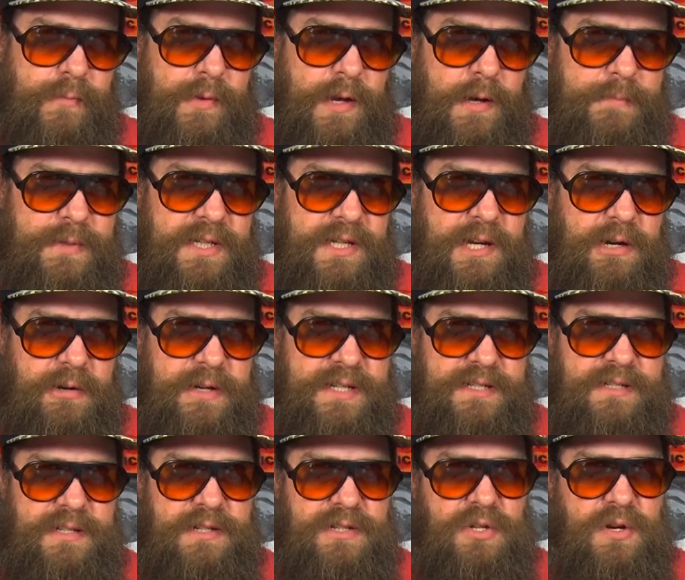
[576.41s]
I'll be
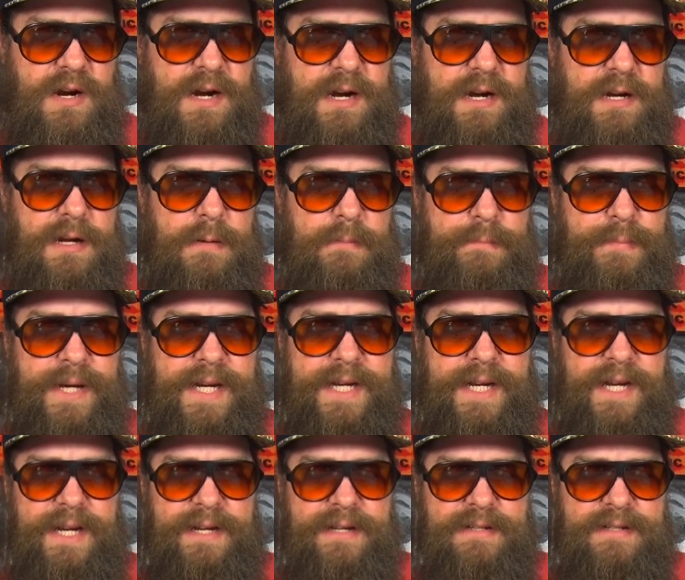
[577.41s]
curious to try Big
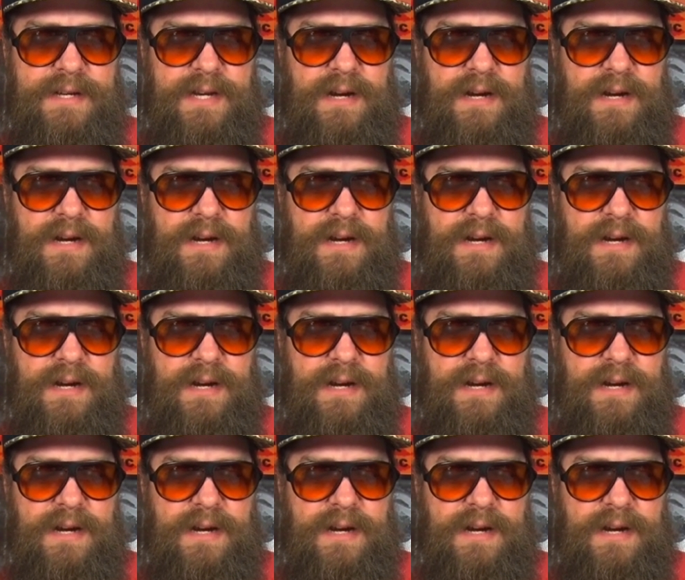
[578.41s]
E's